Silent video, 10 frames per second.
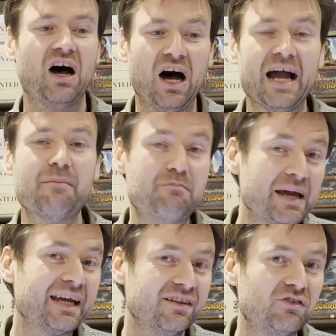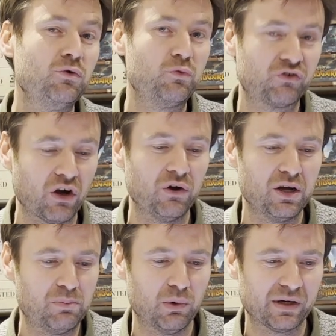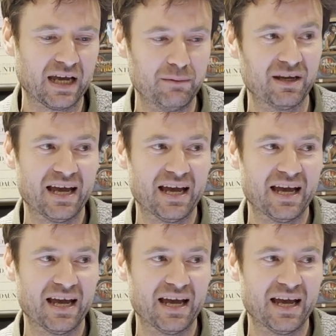I am big into solo board gaming,